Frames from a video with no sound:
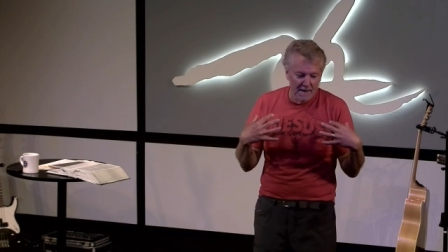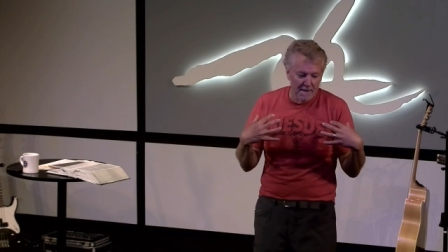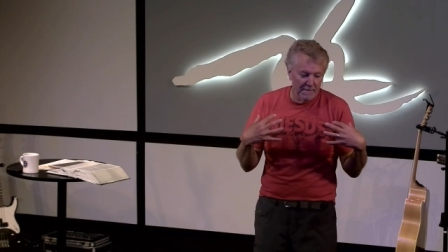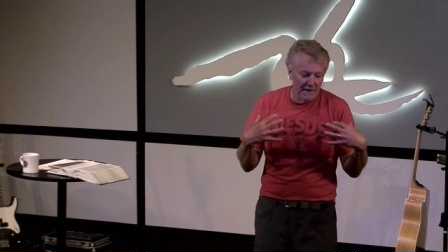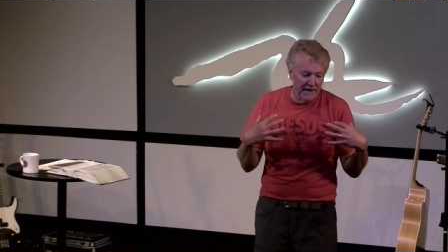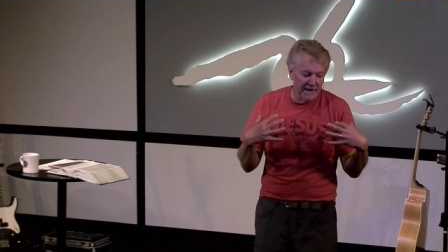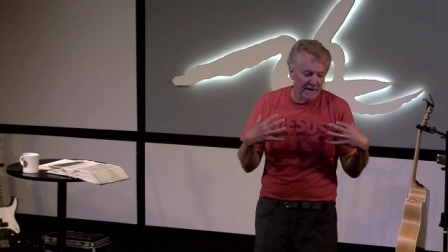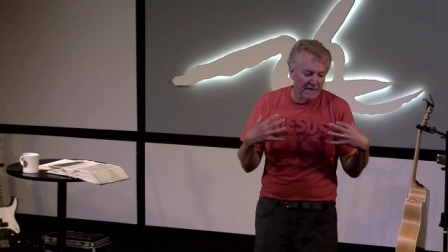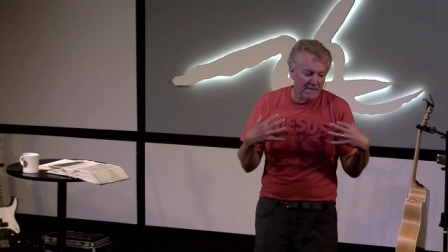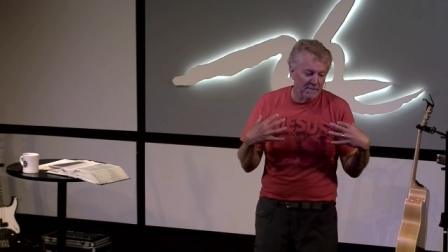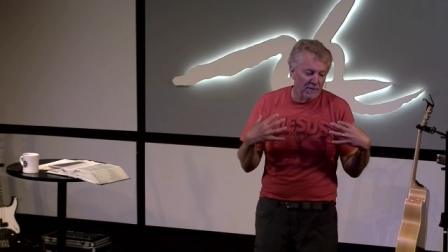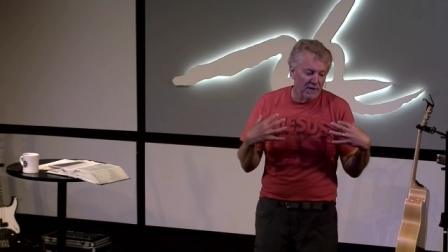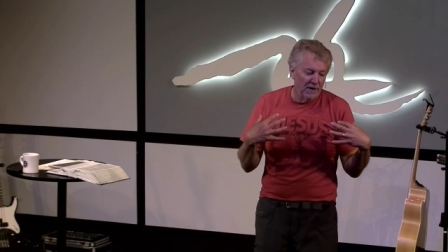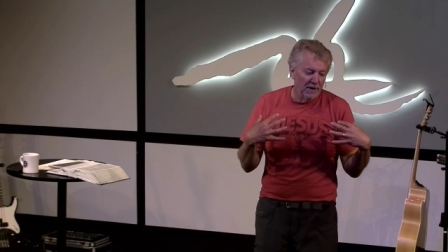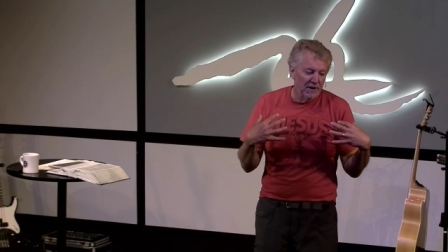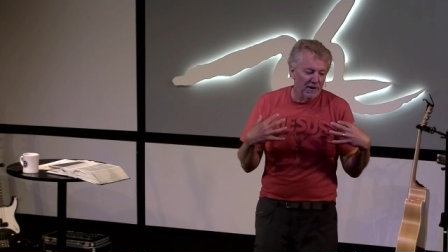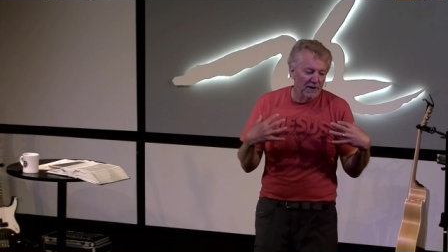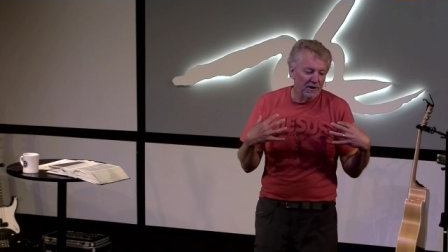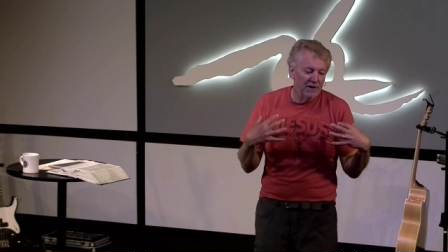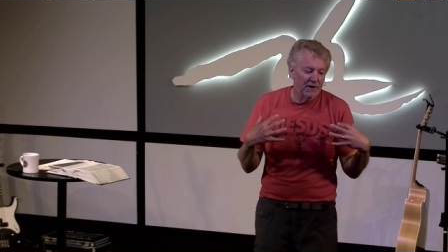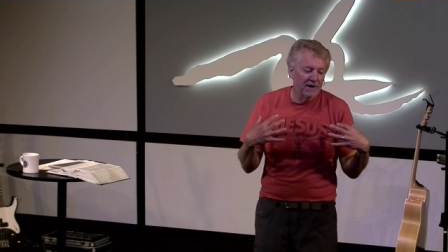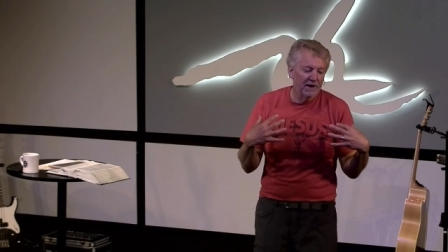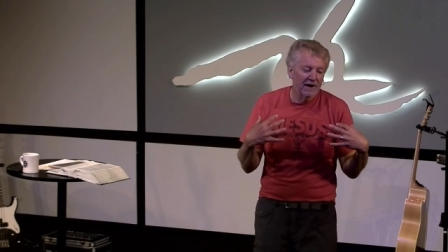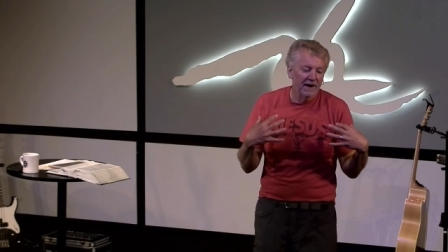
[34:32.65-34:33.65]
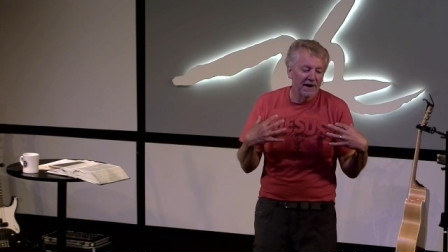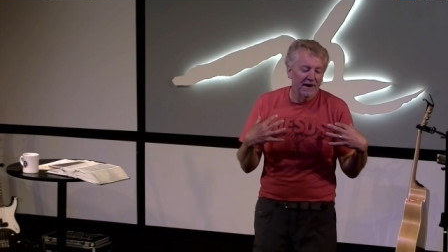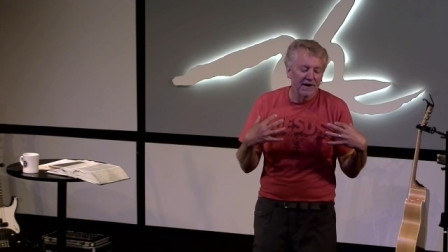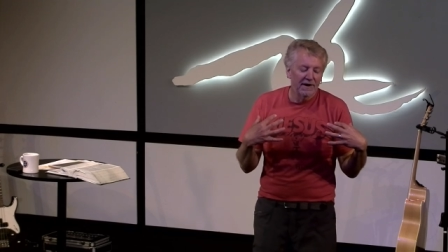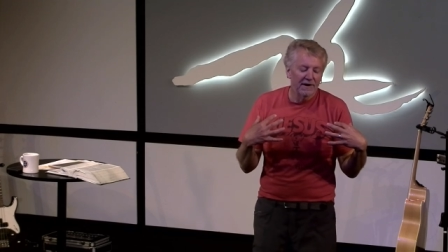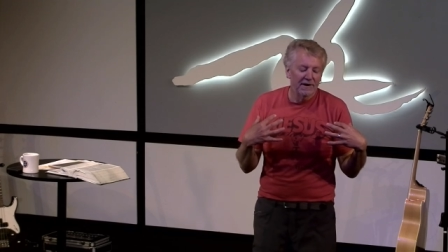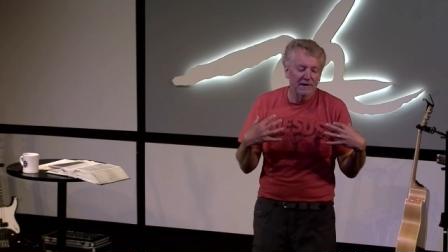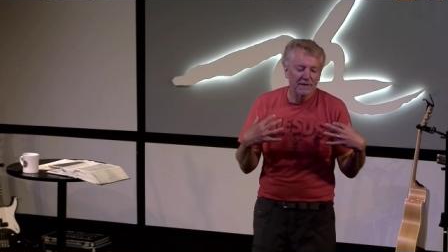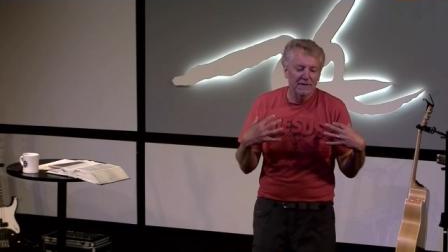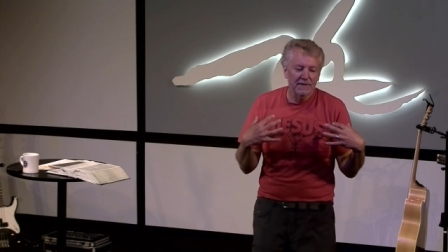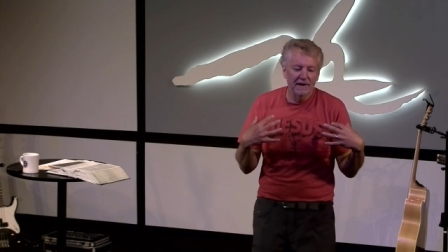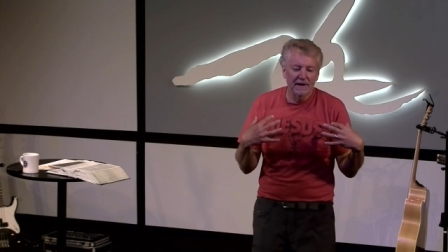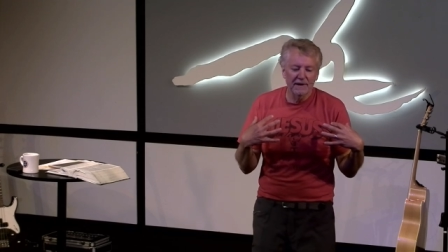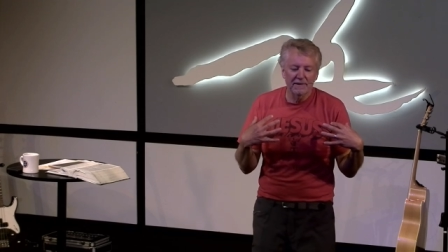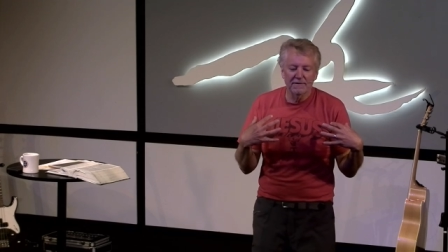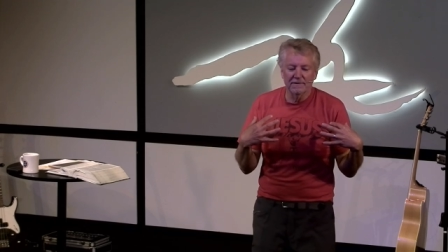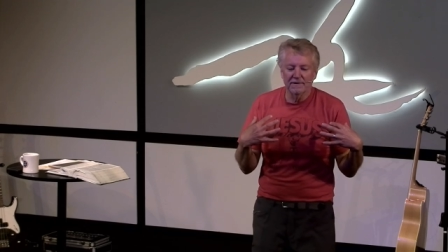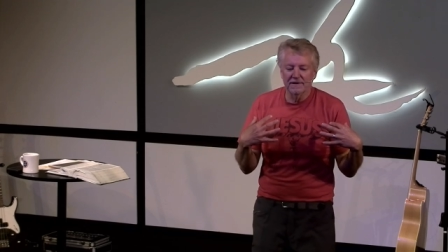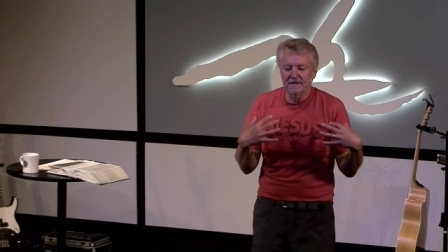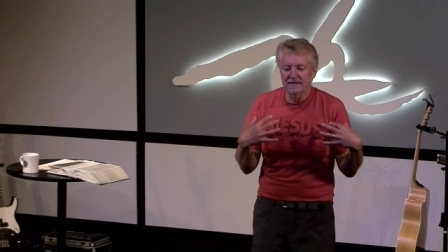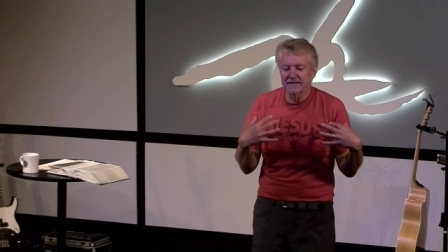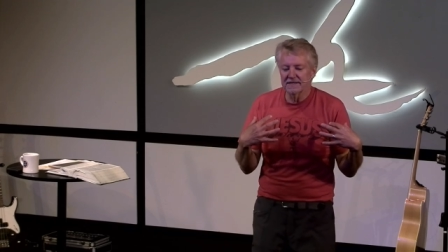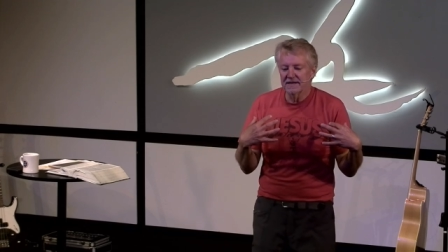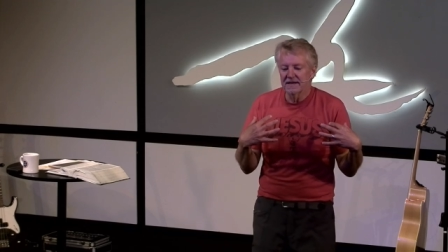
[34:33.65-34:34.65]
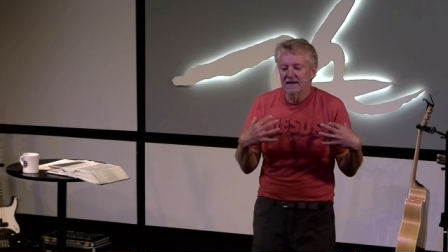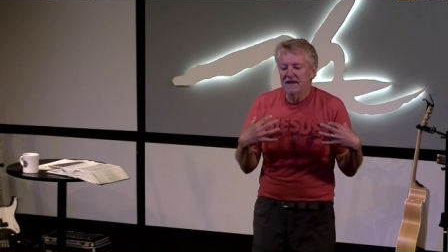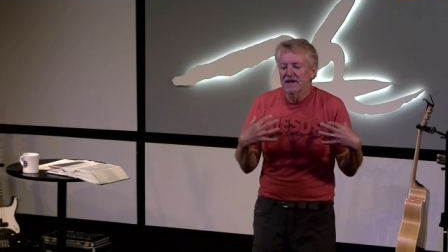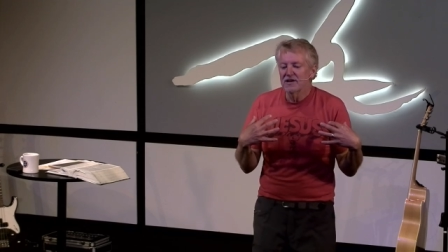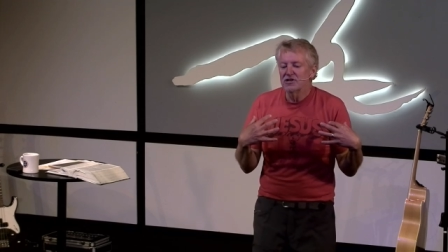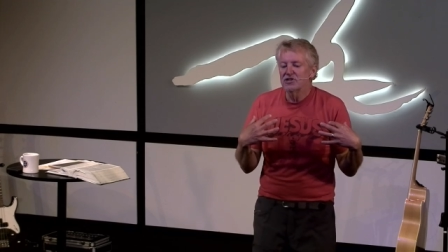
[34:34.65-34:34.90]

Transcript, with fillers: But her, her thing was,